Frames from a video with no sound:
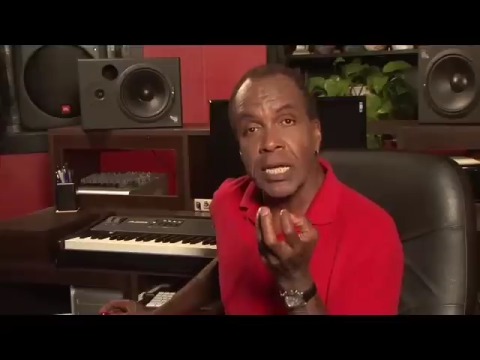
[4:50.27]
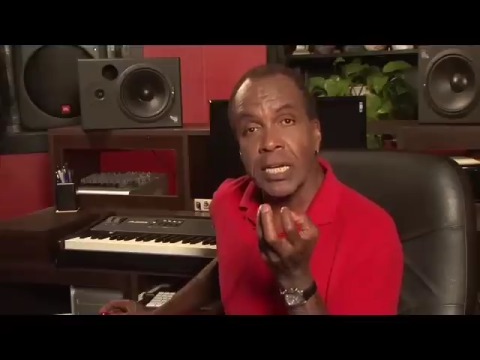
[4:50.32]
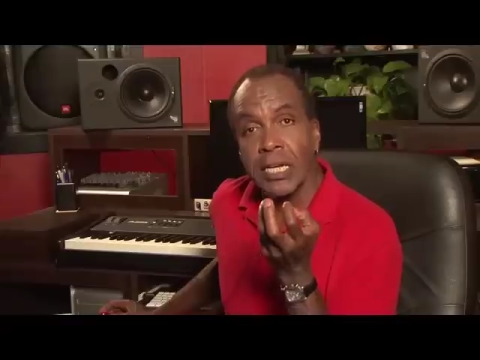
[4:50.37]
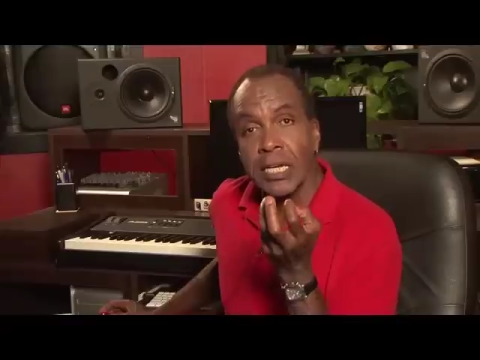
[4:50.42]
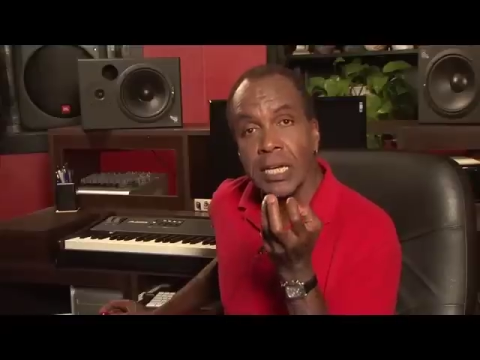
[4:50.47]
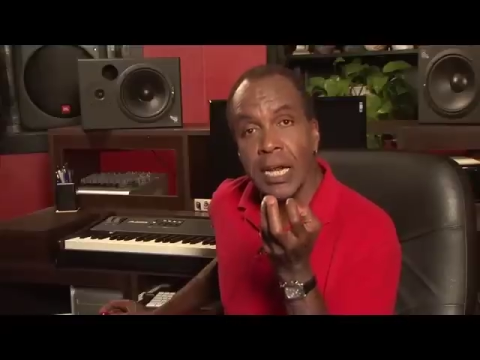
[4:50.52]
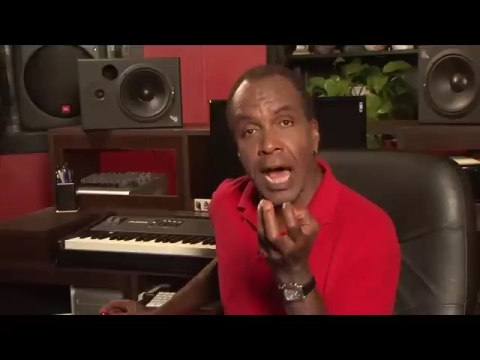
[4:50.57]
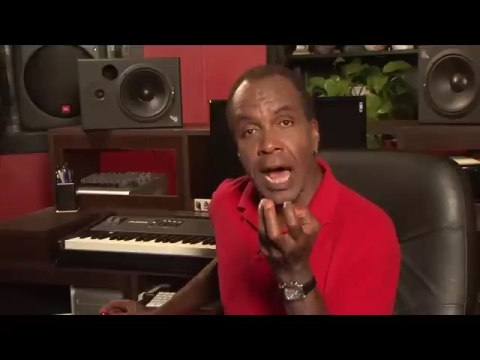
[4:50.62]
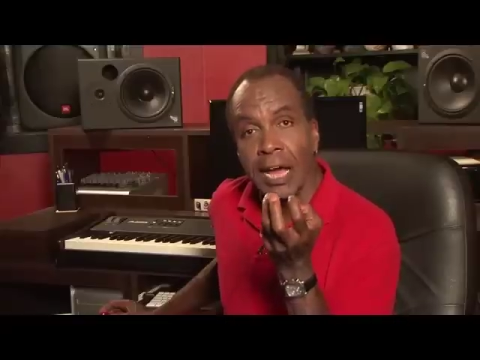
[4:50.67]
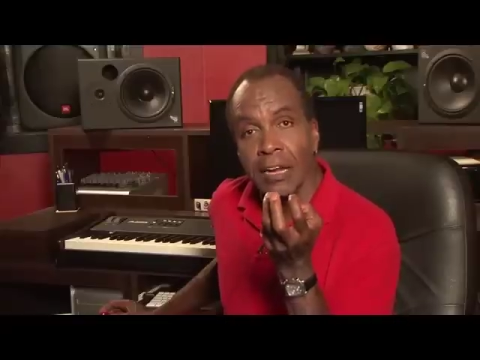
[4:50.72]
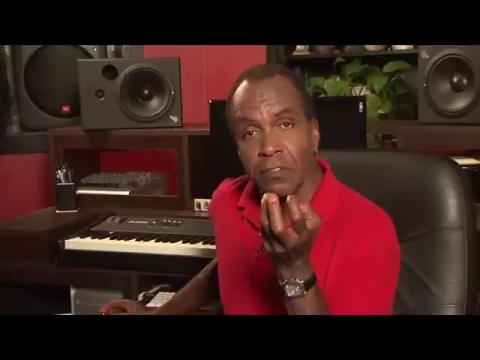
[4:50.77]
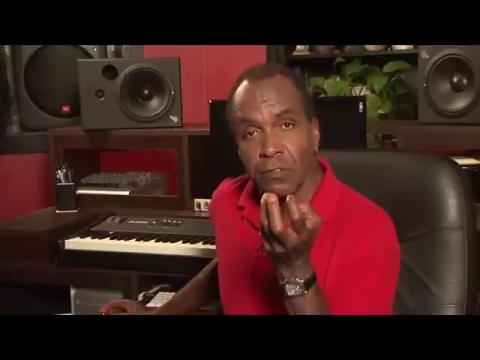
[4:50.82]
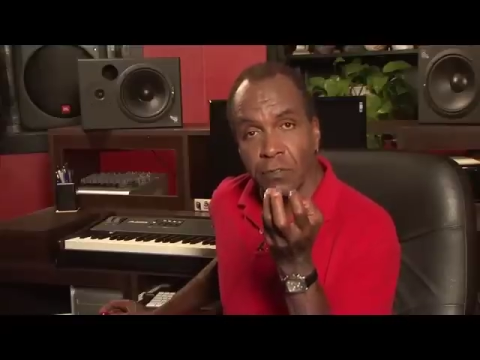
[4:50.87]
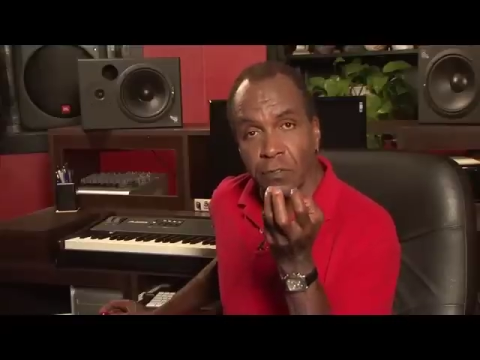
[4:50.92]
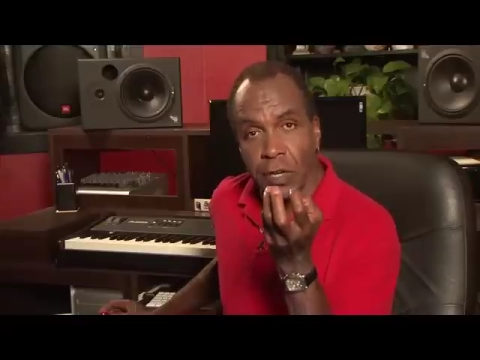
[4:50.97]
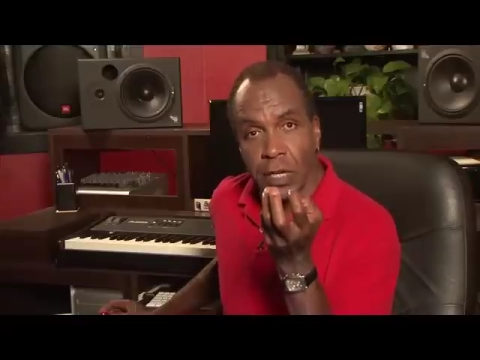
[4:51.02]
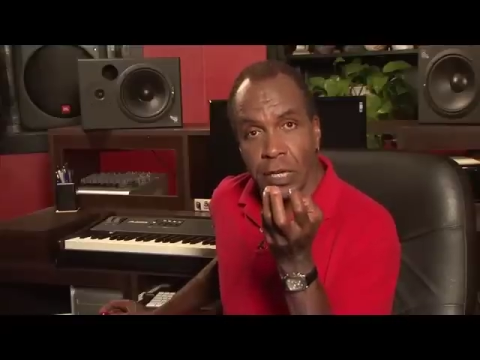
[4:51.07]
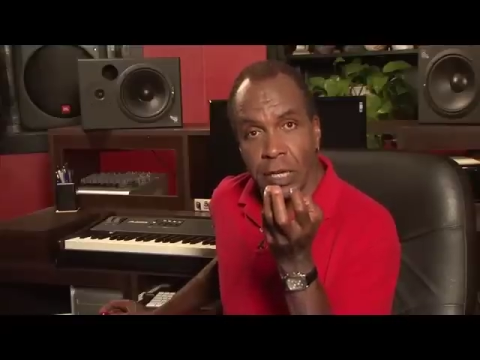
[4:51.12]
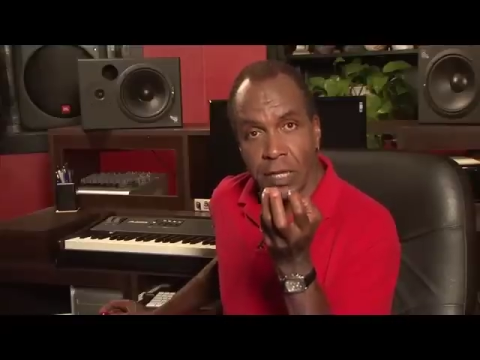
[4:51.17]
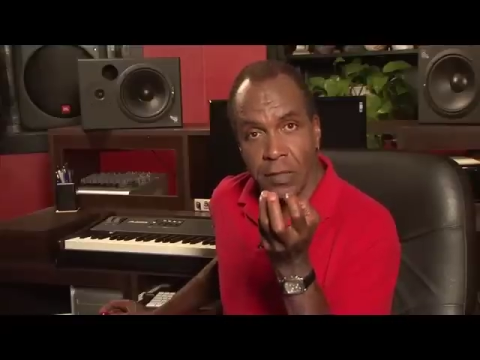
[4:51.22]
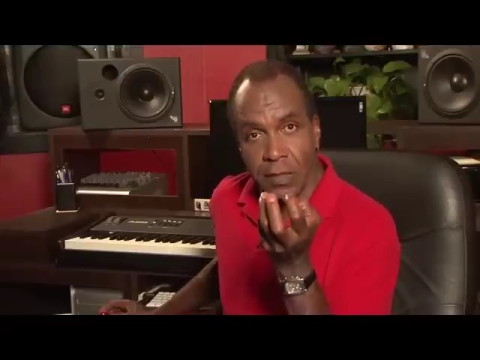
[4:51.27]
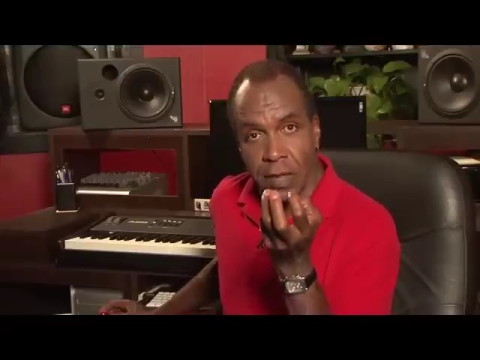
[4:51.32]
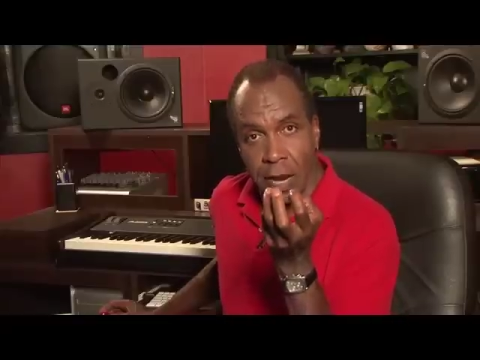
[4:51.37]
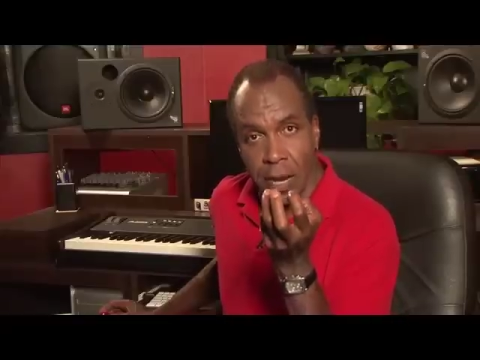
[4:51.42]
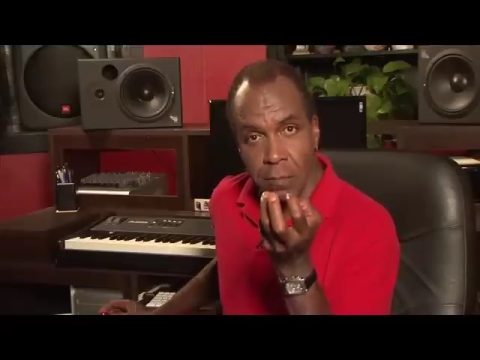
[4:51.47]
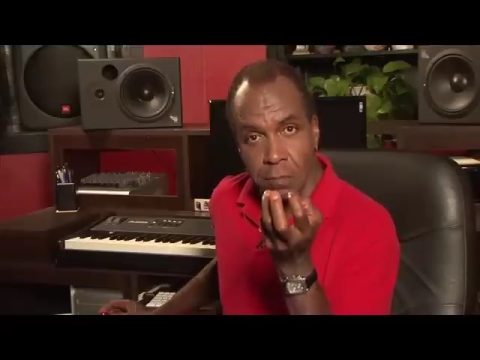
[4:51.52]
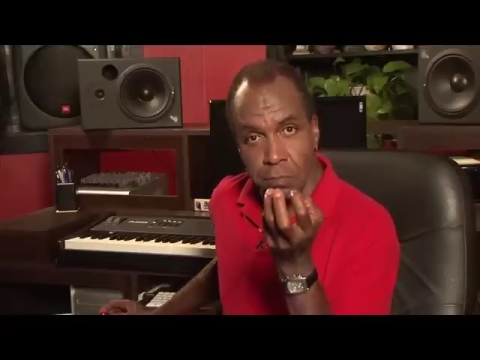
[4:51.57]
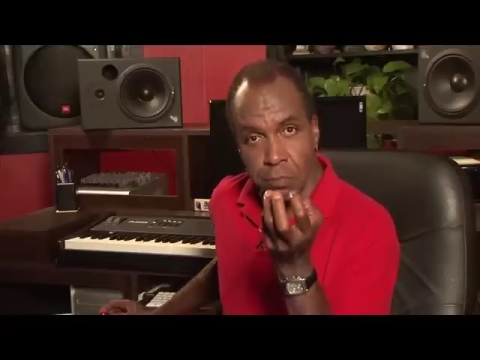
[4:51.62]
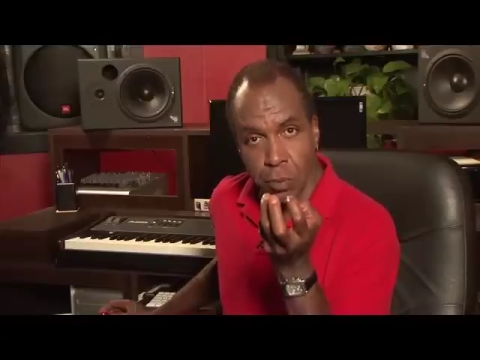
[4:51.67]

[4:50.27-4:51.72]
not feeling that I'm